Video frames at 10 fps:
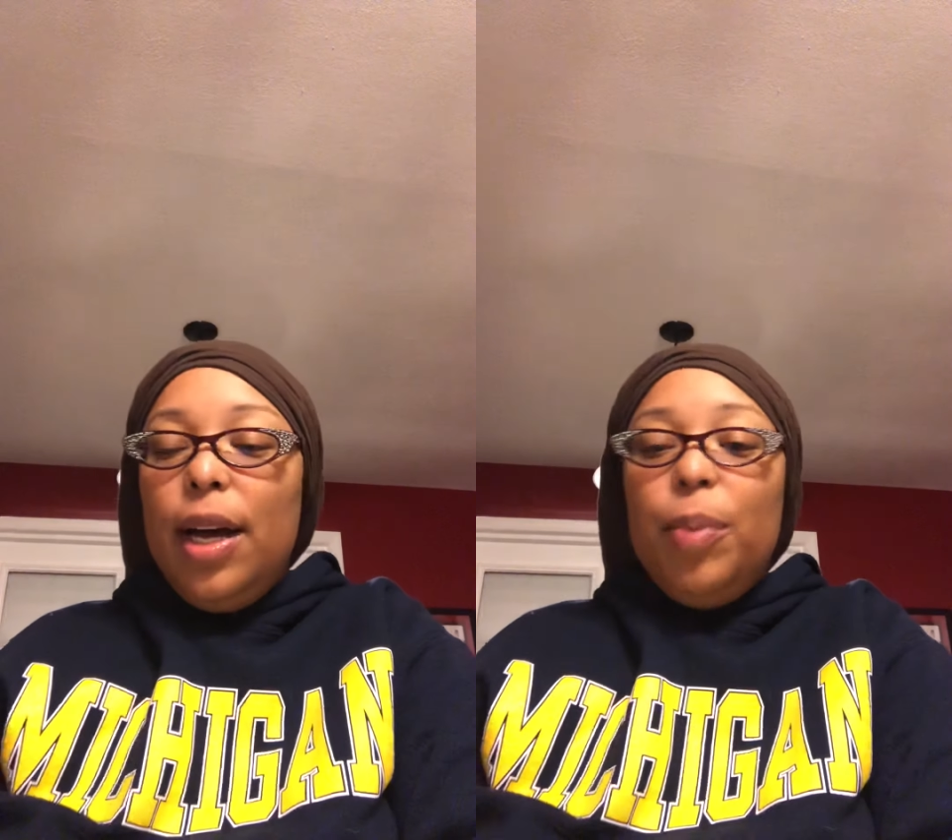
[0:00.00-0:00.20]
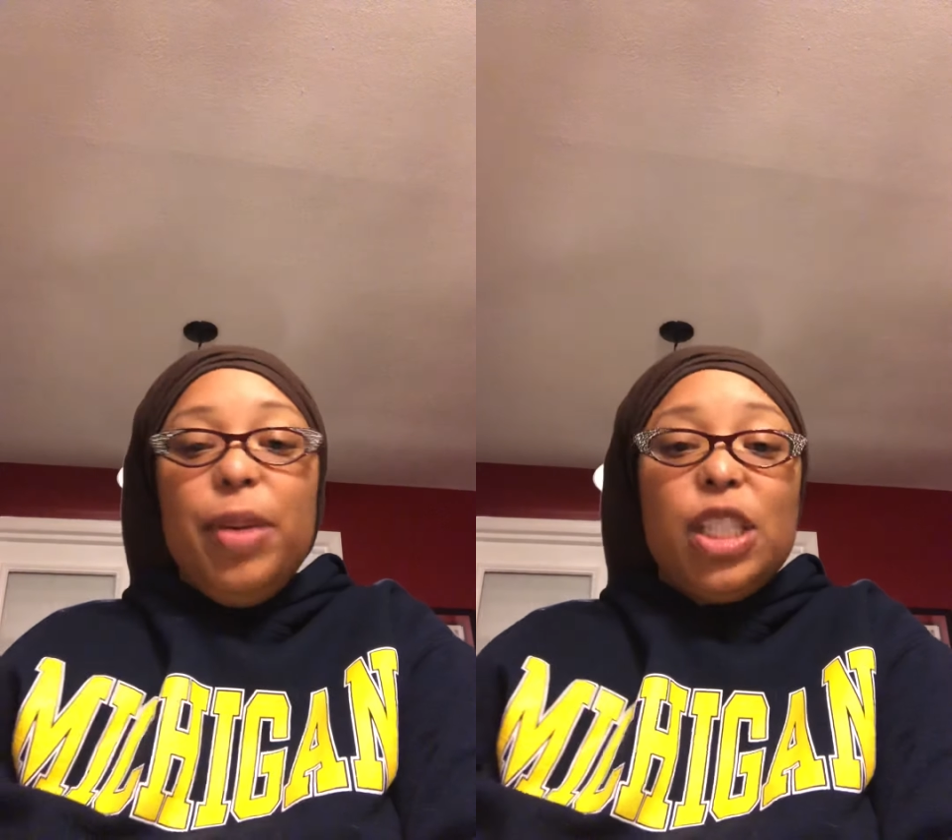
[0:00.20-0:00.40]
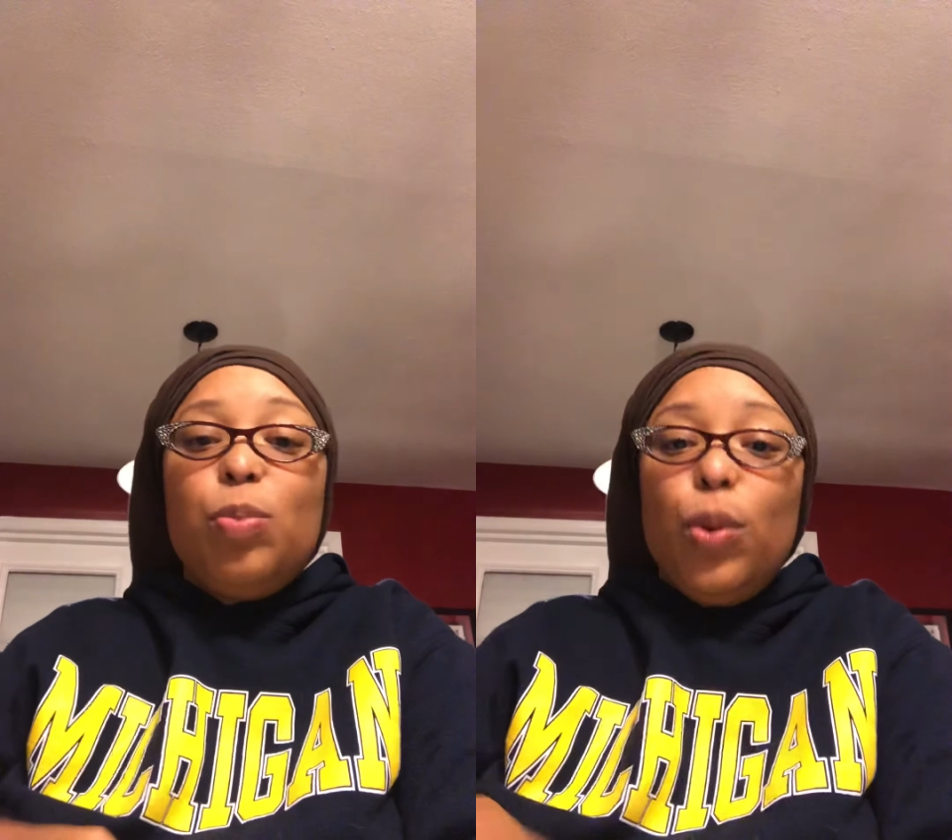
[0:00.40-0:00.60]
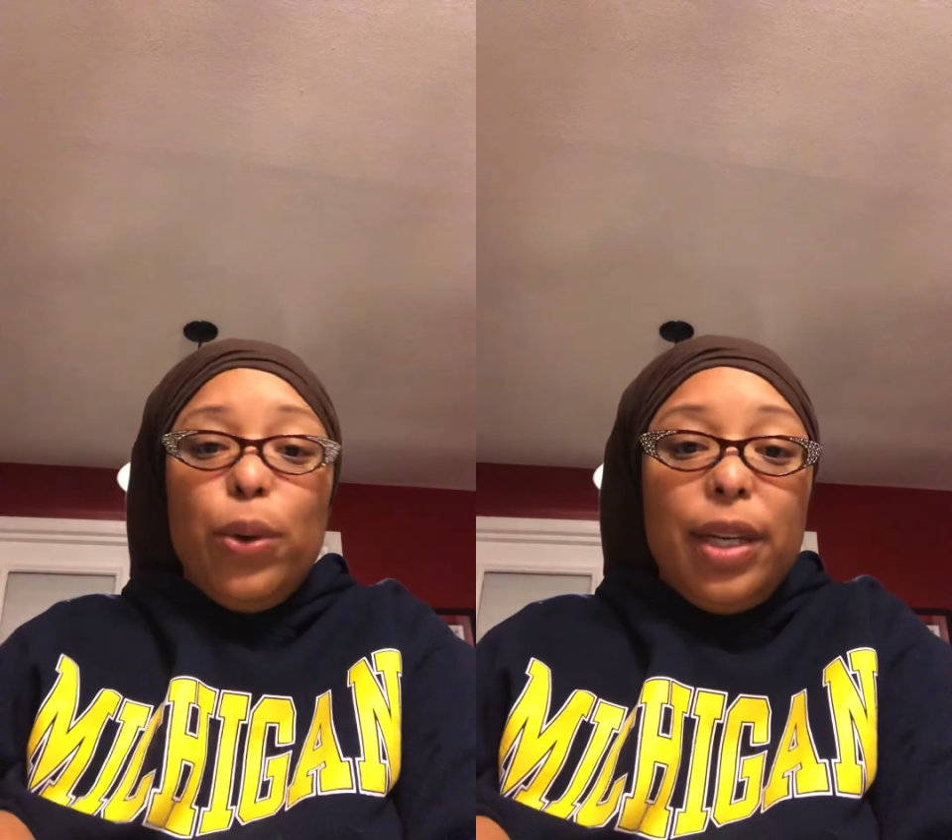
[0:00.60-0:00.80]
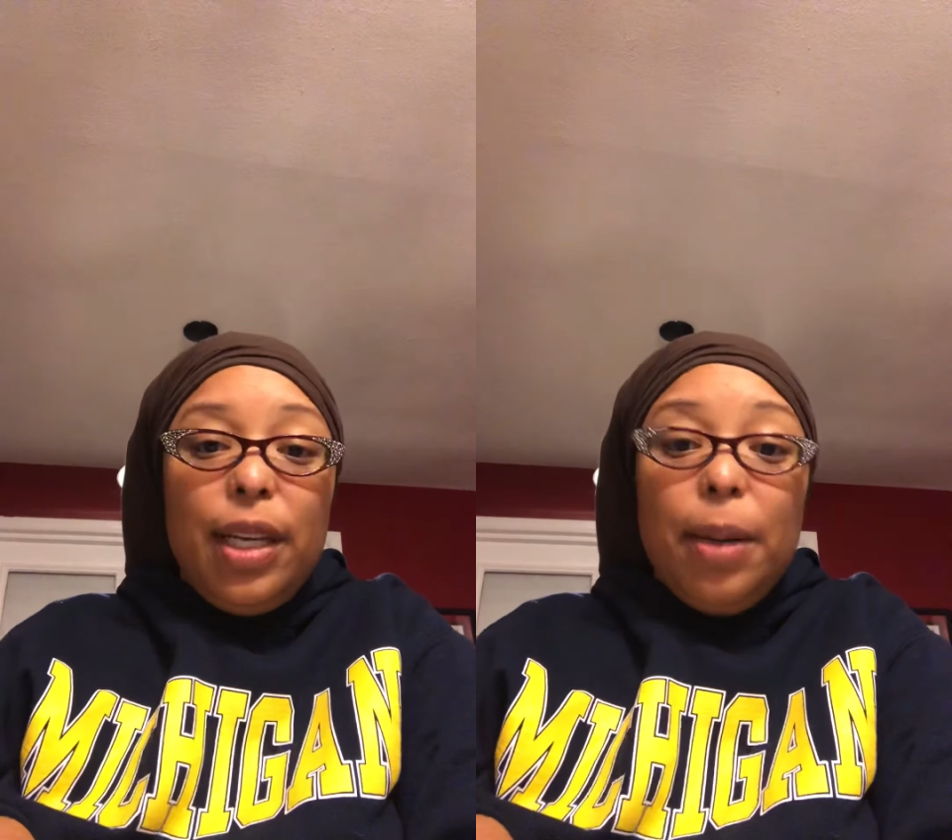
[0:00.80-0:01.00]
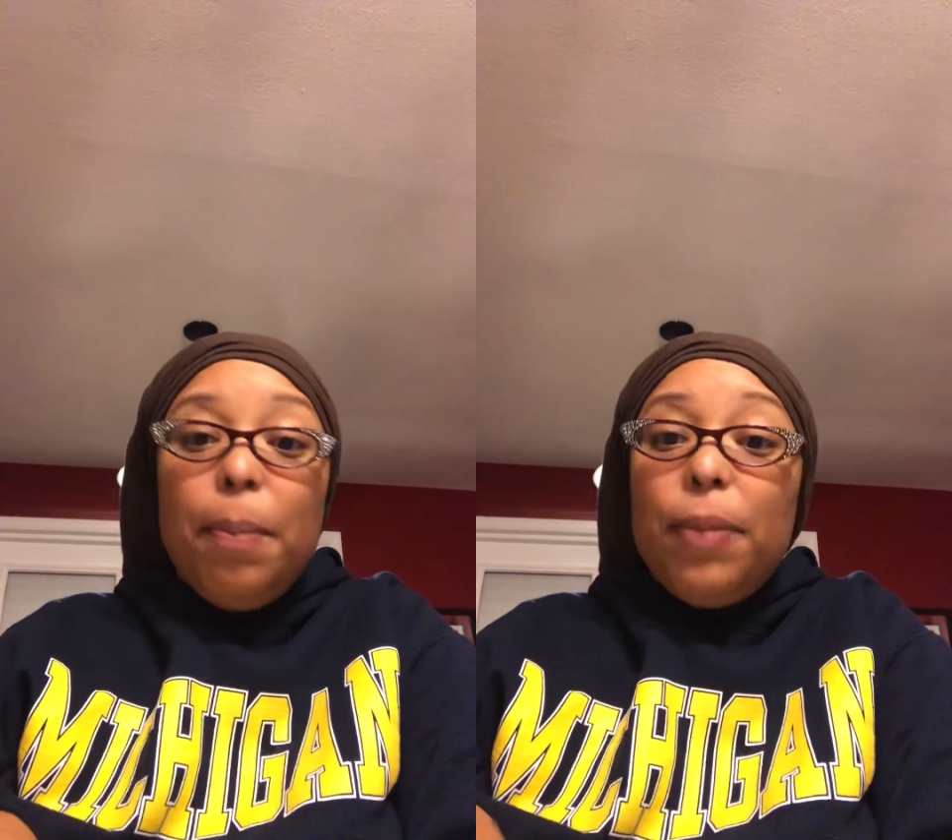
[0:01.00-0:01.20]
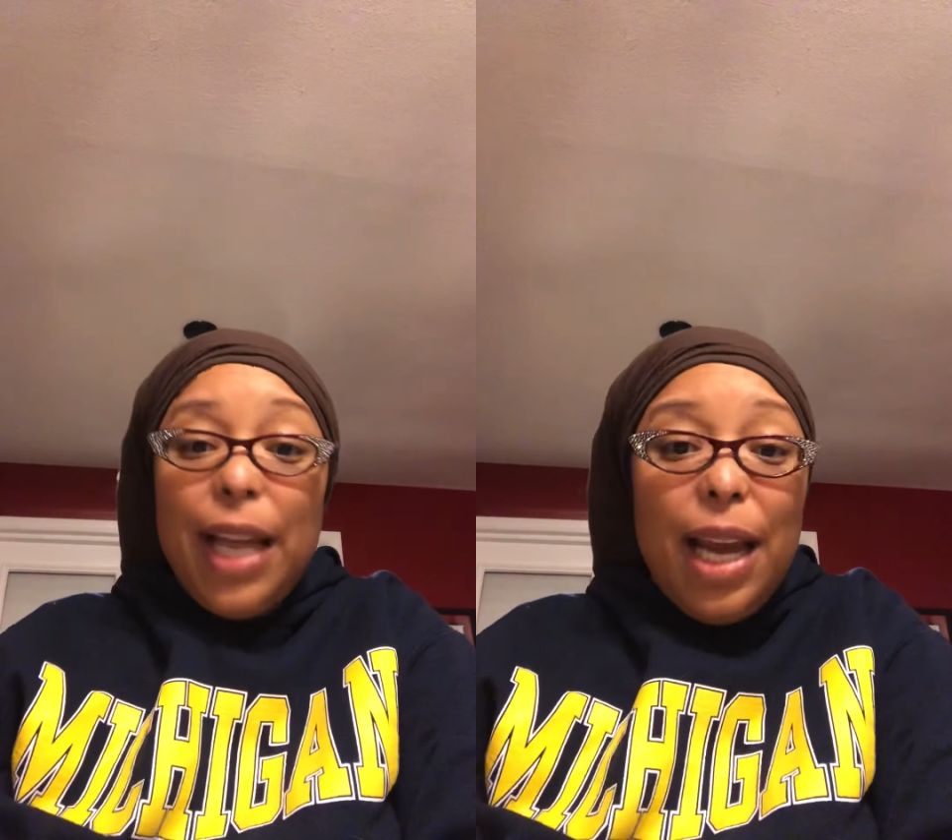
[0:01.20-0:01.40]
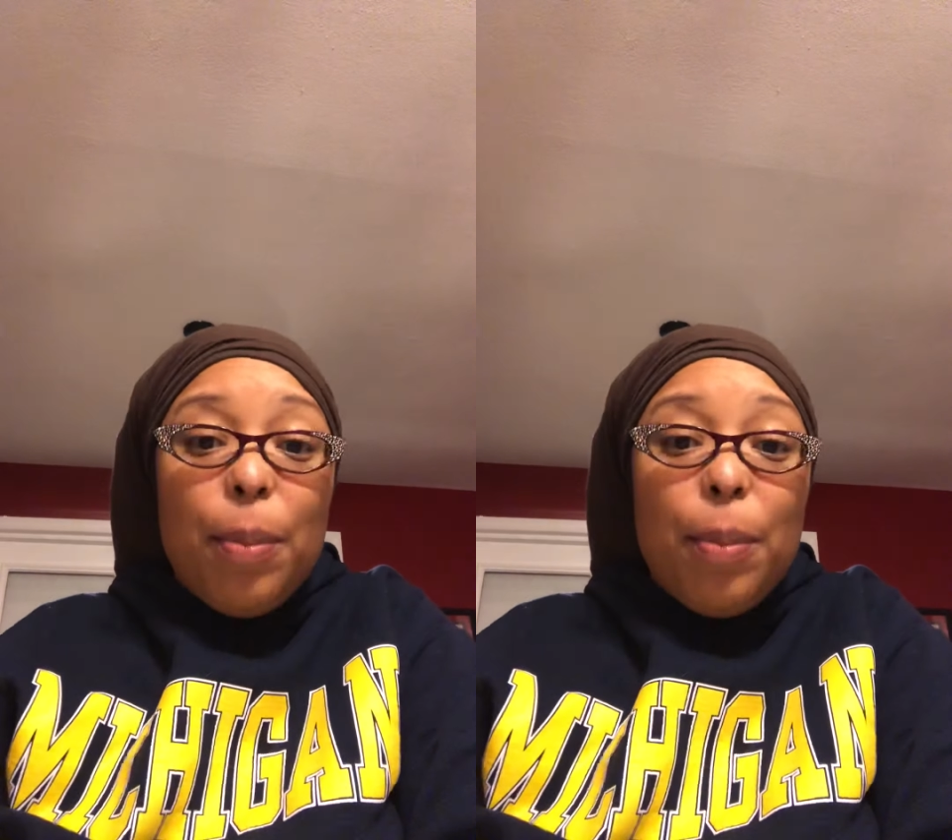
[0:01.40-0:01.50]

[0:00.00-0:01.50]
exploiting black